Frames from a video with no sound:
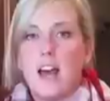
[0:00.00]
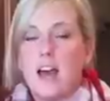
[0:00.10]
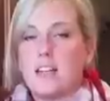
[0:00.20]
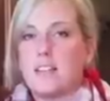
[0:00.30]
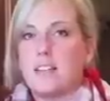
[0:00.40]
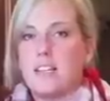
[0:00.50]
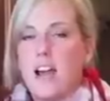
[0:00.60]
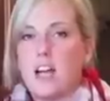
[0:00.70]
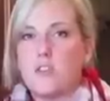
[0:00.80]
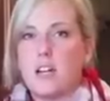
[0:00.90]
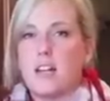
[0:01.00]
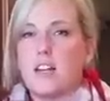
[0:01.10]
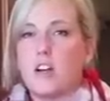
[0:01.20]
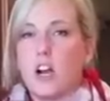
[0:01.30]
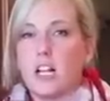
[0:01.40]
that
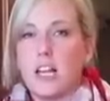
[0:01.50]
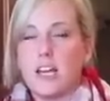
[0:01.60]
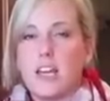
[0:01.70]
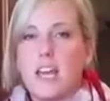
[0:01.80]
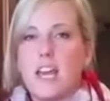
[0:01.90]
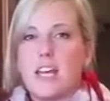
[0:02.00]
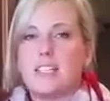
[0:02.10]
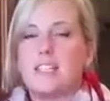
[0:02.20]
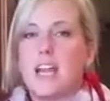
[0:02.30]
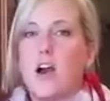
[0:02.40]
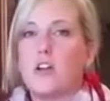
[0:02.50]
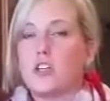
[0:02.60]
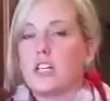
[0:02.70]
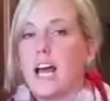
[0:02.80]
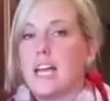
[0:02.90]
dehydrated garlic is down
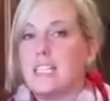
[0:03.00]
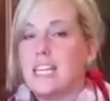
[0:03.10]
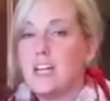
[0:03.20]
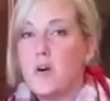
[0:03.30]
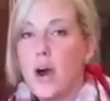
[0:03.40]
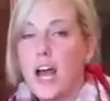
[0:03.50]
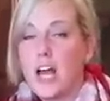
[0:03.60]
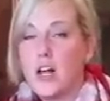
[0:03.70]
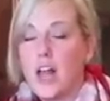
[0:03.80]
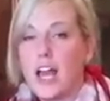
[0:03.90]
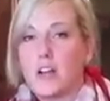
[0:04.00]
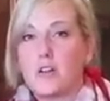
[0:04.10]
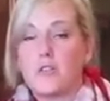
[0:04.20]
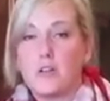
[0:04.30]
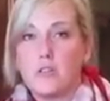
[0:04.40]
your Latino aisle at your
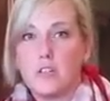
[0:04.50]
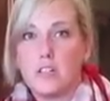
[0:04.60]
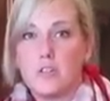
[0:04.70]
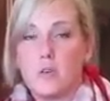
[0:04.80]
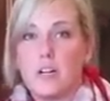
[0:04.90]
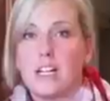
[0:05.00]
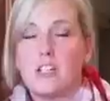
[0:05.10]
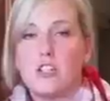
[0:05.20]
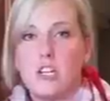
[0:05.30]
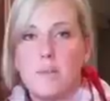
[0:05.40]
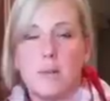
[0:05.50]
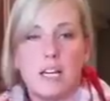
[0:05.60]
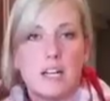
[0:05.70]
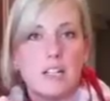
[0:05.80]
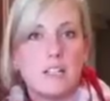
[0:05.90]
grocery store. It's cheap,
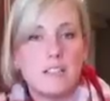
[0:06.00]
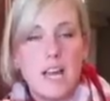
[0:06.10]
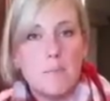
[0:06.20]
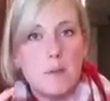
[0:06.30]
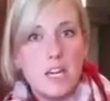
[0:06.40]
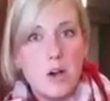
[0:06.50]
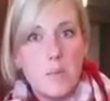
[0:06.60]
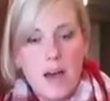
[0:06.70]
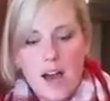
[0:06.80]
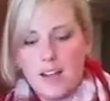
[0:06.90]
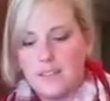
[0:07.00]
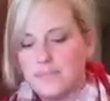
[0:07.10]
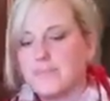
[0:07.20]
like in a little Tampico bag.